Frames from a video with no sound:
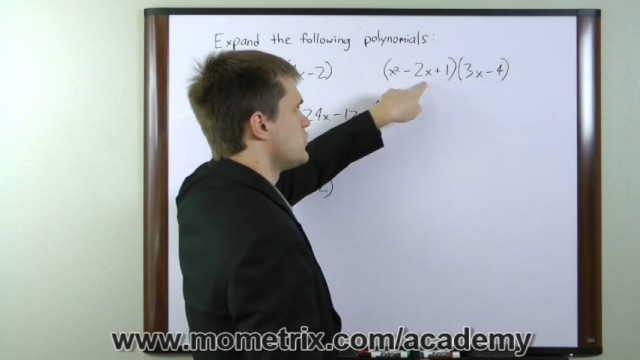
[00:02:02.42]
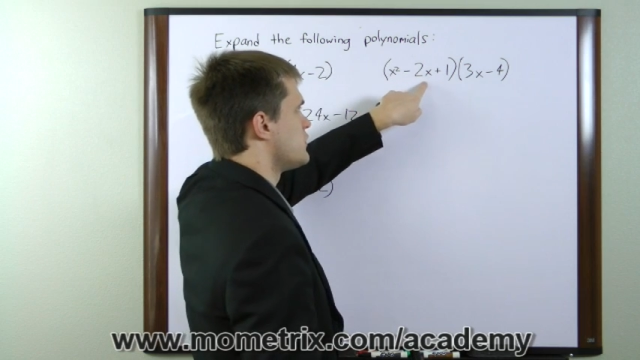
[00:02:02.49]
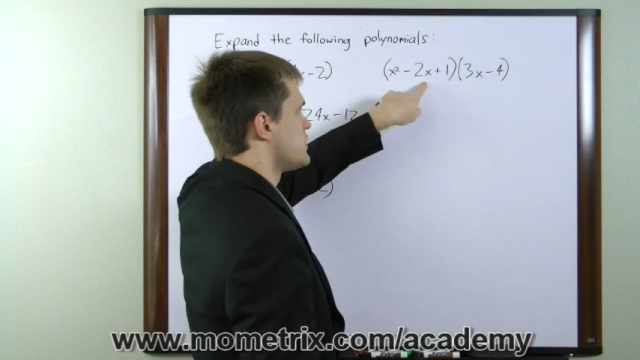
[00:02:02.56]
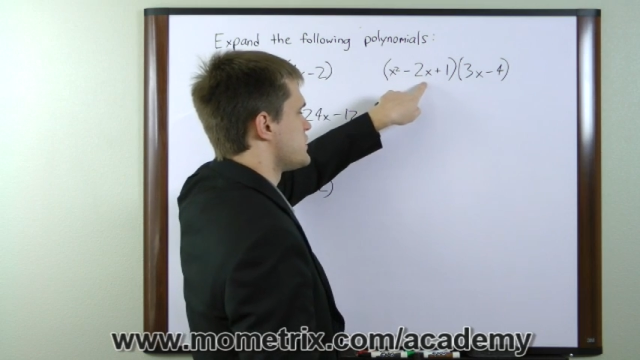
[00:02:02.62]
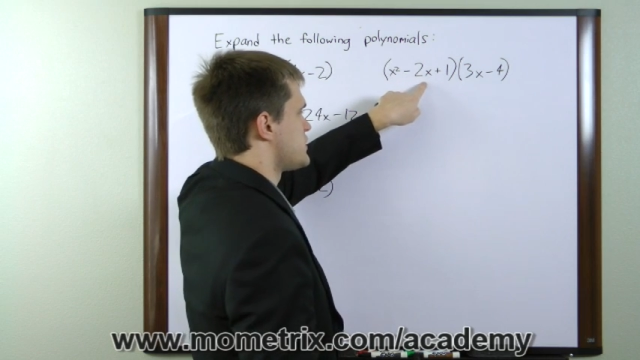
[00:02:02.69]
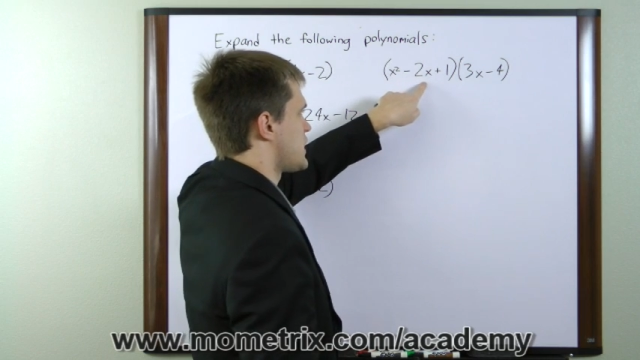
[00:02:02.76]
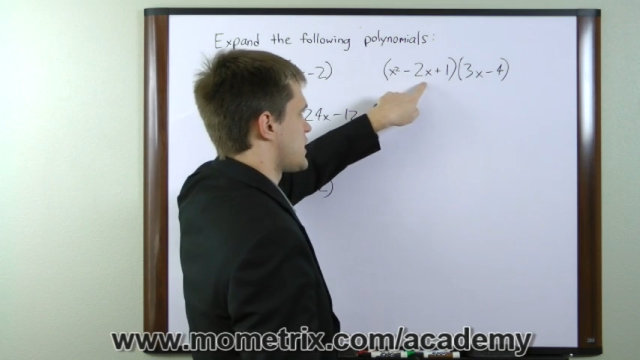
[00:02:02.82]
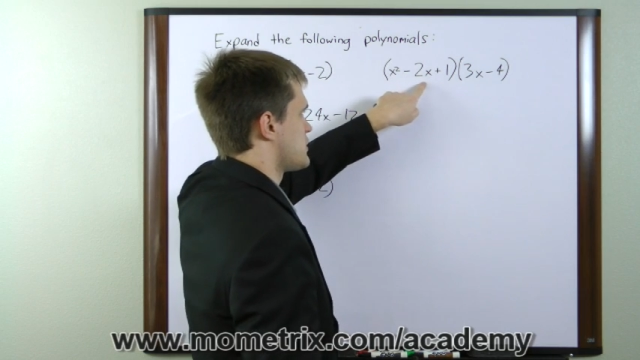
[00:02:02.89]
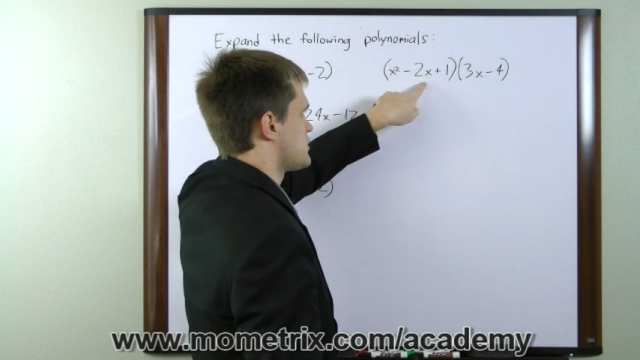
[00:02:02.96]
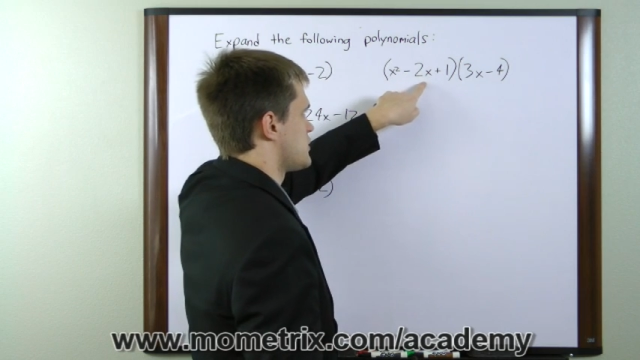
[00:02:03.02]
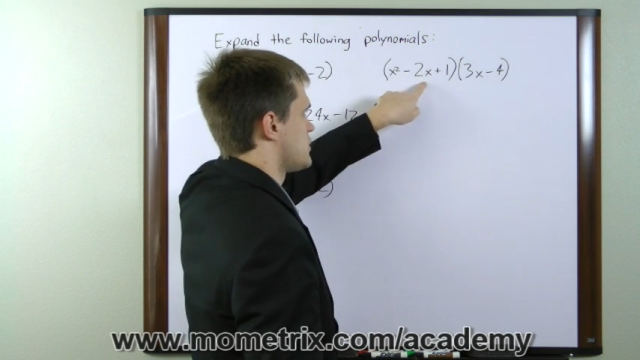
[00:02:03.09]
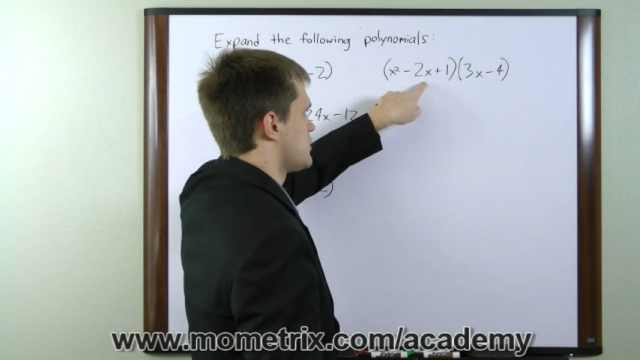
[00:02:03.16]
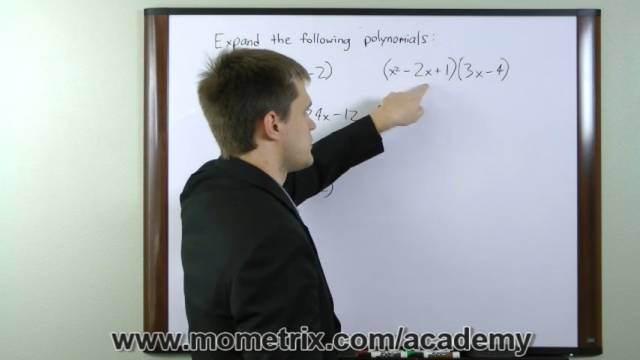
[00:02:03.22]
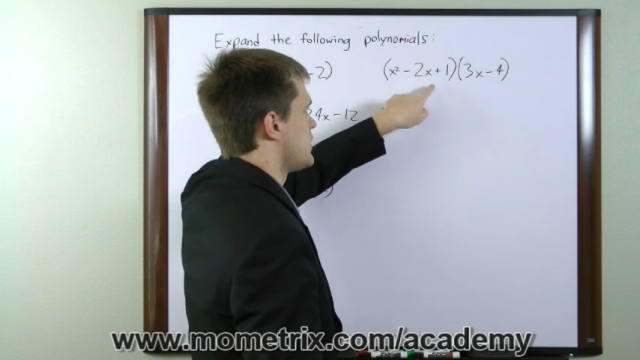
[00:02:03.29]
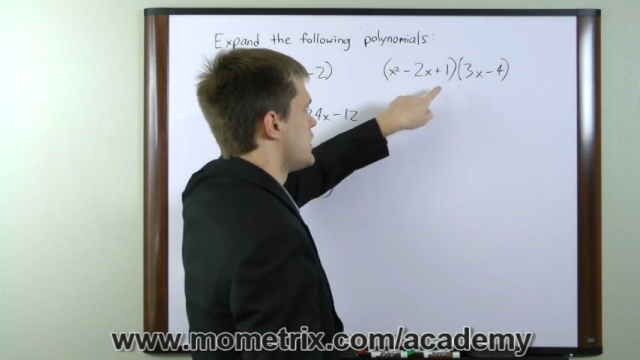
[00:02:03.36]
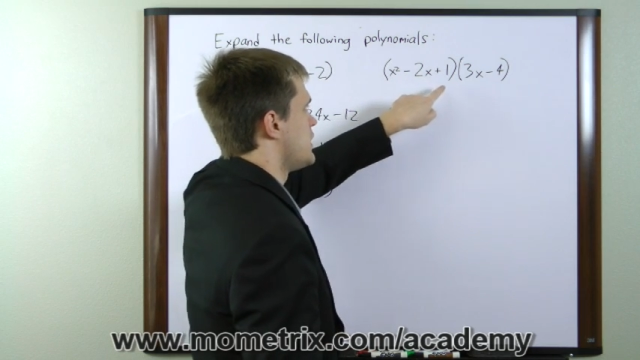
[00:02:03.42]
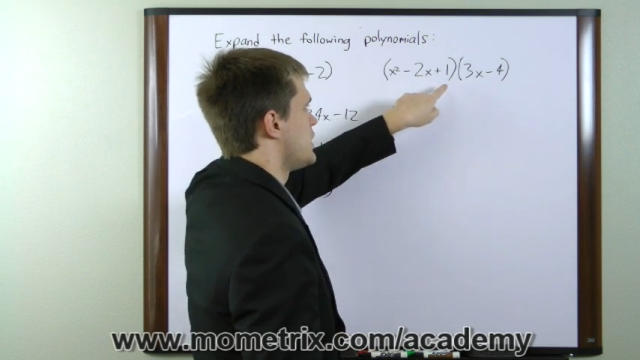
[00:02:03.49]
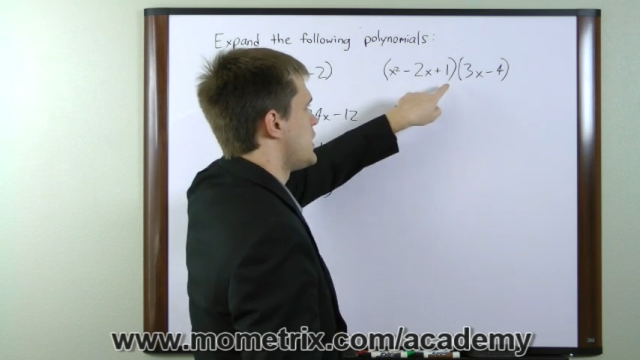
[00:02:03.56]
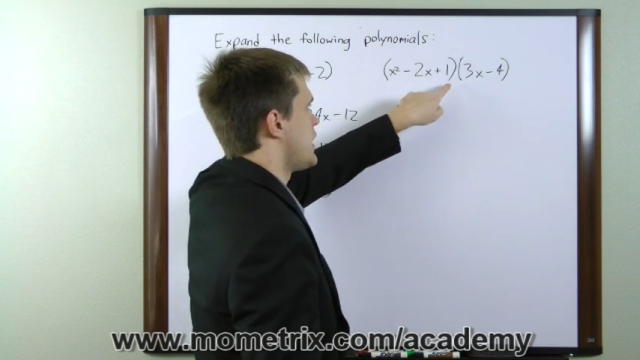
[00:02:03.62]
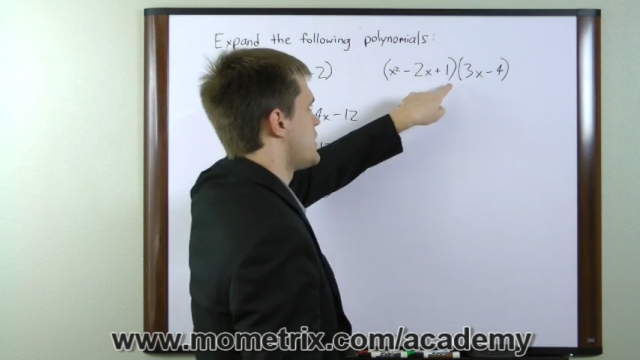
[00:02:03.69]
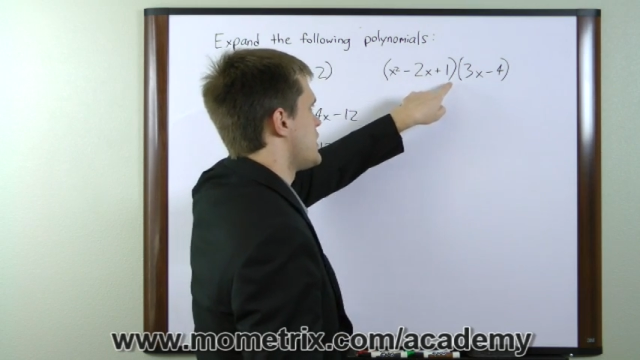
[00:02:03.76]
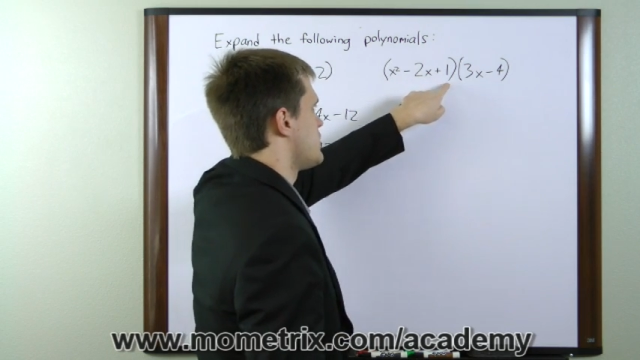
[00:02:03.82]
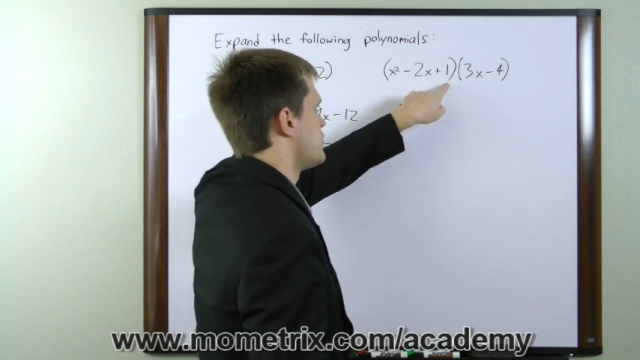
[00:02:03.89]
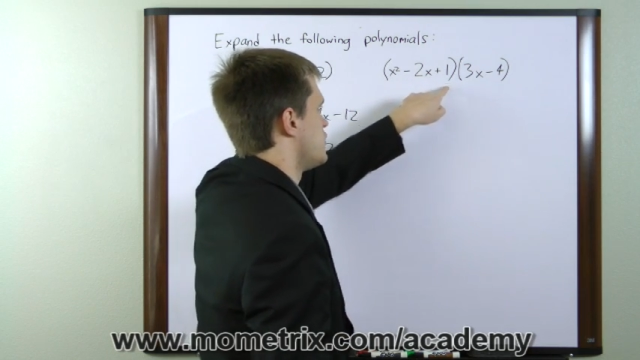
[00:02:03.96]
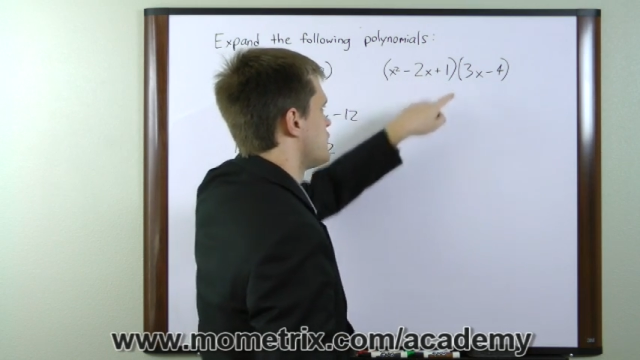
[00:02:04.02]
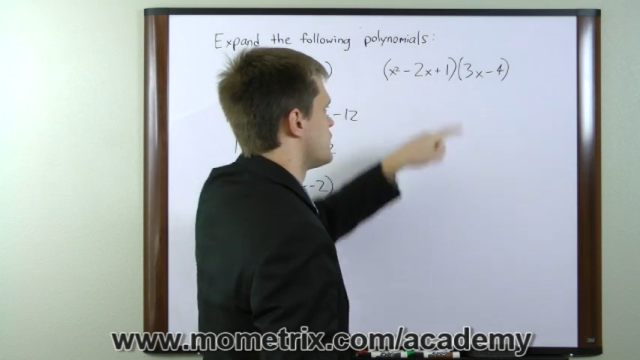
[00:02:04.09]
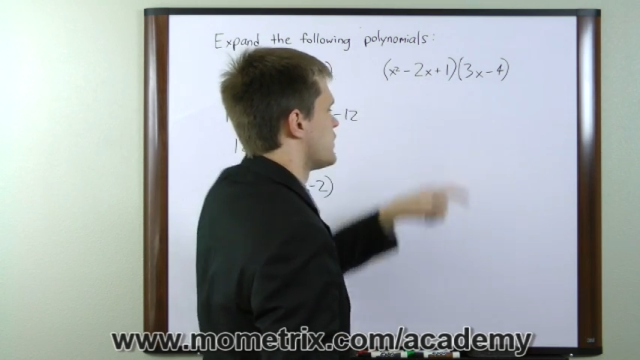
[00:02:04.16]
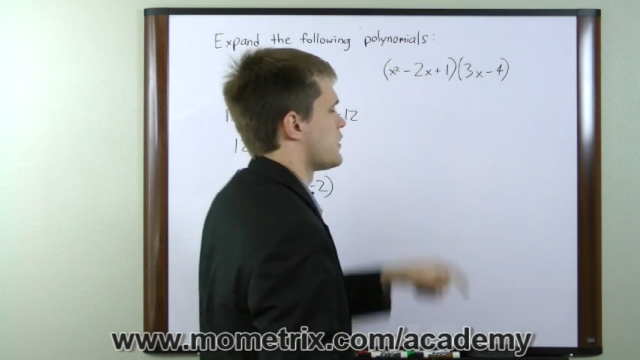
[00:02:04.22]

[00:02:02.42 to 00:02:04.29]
move to the second term, and then move